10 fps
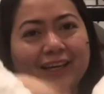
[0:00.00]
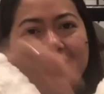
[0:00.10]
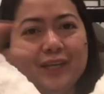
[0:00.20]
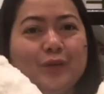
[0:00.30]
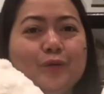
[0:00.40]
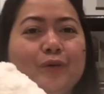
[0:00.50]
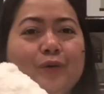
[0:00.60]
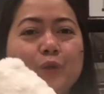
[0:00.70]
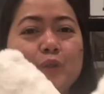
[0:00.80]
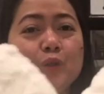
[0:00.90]
yung
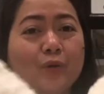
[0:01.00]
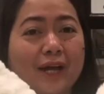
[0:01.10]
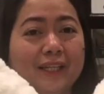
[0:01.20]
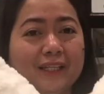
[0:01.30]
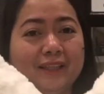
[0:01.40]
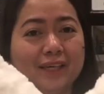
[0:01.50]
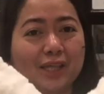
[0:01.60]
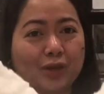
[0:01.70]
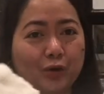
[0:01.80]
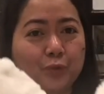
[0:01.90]
good quality
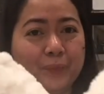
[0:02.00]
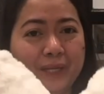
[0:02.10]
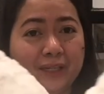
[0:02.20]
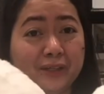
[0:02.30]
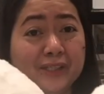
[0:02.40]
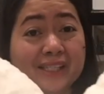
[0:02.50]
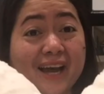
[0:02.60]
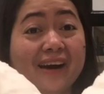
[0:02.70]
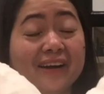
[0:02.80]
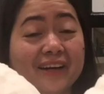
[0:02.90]
throw pillows
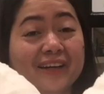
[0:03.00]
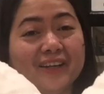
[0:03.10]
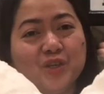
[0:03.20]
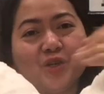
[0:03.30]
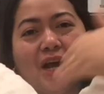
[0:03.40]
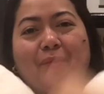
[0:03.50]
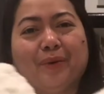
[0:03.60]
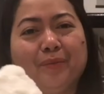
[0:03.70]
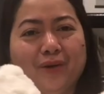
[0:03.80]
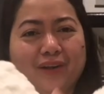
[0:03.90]
are
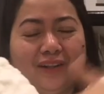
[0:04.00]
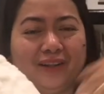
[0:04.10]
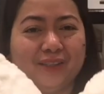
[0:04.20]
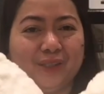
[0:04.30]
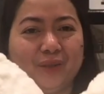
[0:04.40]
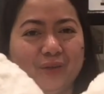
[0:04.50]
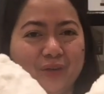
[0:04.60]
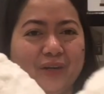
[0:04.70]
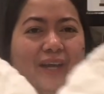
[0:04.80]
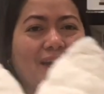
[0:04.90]
choppable. So,
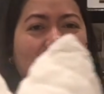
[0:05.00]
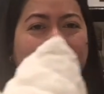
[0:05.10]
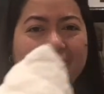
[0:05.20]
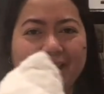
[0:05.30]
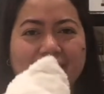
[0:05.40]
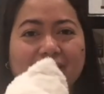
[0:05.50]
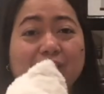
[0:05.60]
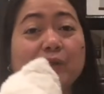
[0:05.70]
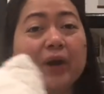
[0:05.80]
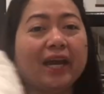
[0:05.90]
ayan.
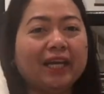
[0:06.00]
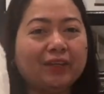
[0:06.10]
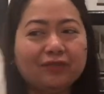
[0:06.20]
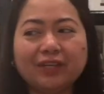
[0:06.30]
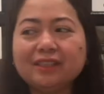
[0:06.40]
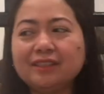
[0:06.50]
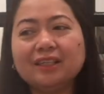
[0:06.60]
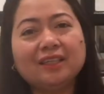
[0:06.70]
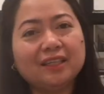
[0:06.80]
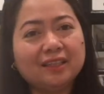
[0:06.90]
So, I
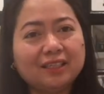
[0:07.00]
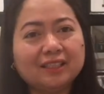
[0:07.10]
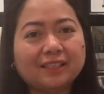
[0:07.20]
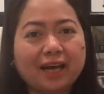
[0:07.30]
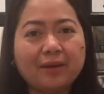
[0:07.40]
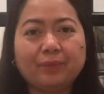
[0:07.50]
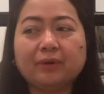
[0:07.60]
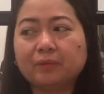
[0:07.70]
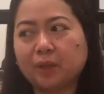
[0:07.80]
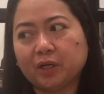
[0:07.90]
invested in this type of
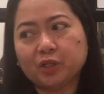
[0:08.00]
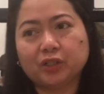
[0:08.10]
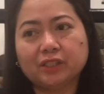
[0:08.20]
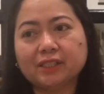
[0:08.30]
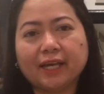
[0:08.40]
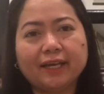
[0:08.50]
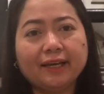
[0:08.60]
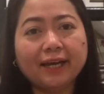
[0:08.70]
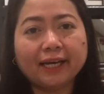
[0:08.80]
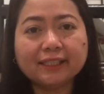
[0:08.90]
cushions. I
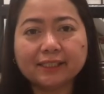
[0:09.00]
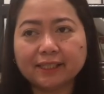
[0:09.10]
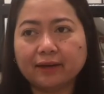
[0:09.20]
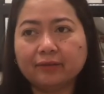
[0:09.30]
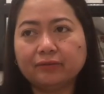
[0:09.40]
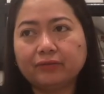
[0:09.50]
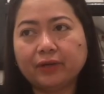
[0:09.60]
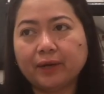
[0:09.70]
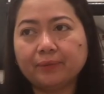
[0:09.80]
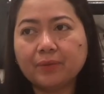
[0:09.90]
got some
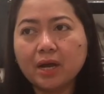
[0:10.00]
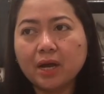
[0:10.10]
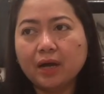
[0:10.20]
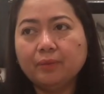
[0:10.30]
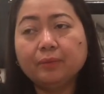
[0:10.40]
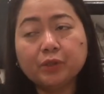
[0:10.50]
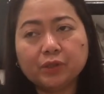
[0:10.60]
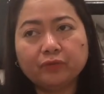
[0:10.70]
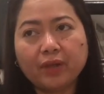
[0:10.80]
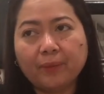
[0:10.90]
from, most
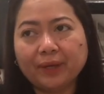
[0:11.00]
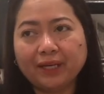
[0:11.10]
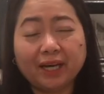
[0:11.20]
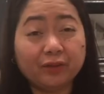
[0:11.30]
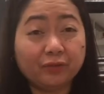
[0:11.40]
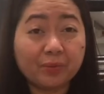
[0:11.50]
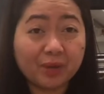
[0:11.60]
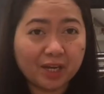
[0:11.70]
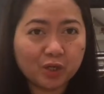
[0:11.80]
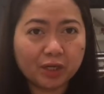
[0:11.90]
of them I got from
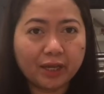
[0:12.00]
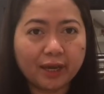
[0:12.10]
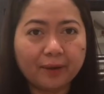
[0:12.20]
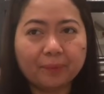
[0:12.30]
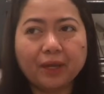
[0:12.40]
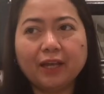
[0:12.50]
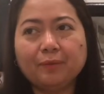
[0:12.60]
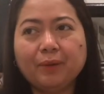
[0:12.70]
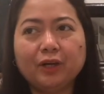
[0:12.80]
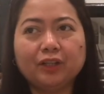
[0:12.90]
H&M,
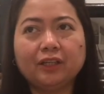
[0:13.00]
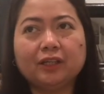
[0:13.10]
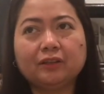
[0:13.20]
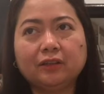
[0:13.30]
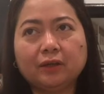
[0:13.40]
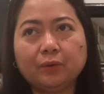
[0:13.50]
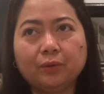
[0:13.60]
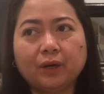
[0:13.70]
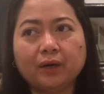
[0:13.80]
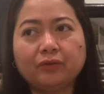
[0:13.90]
and meron din ako
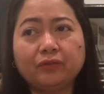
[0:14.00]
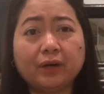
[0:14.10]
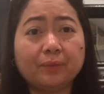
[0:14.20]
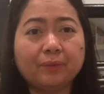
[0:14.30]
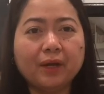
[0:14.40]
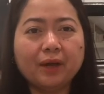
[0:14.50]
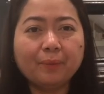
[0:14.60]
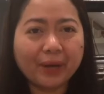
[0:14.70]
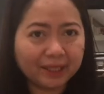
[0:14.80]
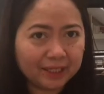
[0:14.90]
nakuha from
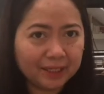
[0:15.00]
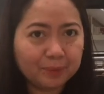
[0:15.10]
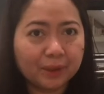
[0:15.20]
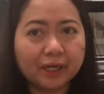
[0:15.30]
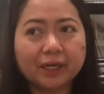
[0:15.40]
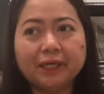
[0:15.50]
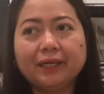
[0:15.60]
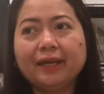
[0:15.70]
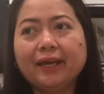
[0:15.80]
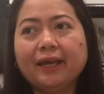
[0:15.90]
Pottery
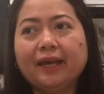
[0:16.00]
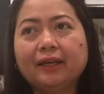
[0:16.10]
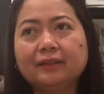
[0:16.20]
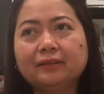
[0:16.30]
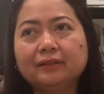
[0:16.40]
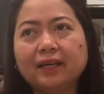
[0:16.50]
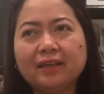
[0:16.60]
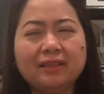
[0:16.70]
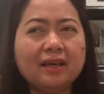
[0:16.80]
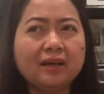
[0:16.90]
Barn, and I
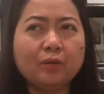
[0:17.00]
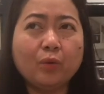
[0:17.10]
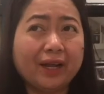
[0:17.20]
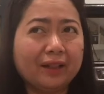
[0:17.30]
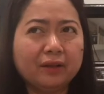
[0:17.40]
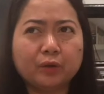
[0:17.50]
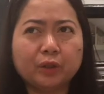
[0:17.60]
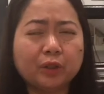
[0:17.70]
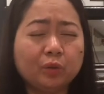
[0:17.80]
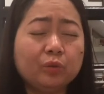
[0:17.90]
think one or
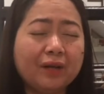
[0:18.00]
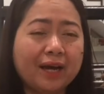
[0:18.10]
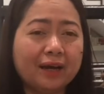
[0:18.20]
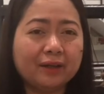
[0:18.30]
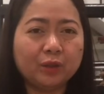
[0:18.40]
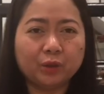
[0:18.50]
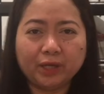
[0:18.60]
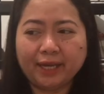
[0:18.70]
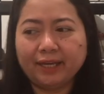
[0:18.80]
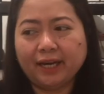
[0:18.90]
two lang yung
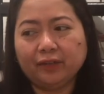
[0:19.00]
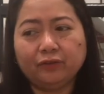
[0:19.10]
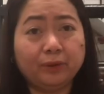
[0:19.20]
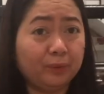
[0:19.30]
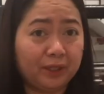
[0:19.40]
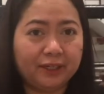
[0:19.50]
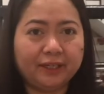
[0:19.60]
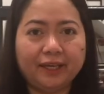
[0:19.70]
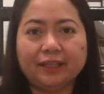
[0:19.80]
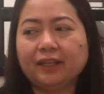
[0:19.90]
I got from
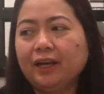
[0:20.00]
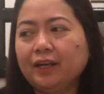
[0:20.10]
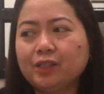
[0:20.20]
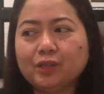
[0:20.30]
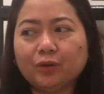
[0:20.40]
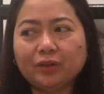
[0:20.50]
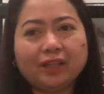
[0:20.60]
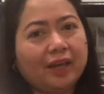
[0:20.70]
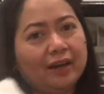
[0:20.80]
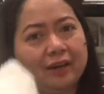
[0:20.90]
Target. So,
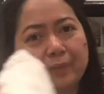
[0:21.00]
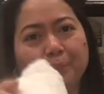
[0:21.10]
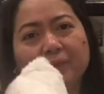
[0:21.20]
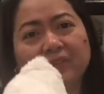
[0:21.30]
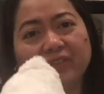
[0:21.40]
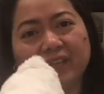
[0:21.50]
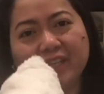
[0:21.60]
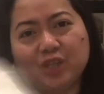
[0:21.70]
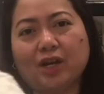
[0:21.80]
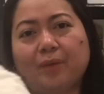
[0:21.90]
they are perfectly
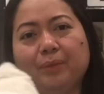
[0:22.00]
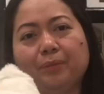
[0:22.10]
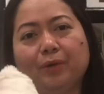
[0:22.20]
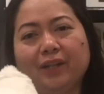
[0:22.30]
choppable.